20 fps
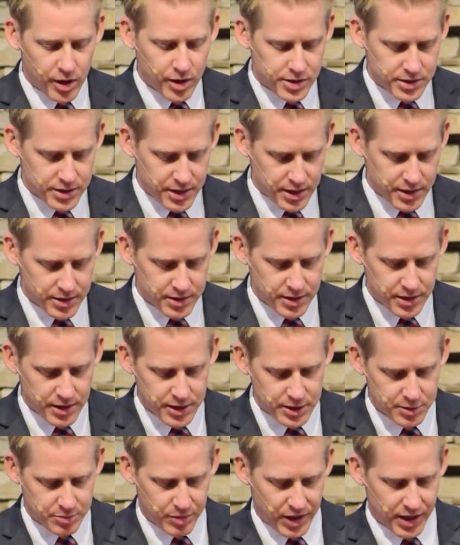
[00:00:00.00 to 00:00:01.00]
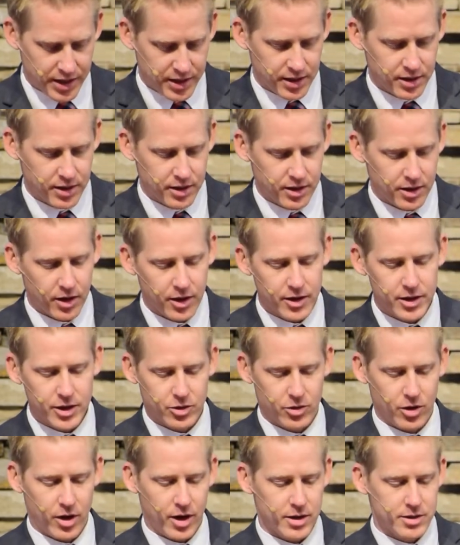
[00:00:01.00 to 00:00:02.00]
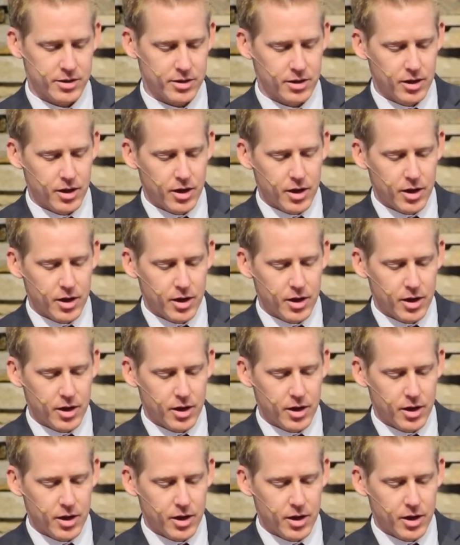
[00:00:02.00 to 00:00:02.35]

sins in his body on the cross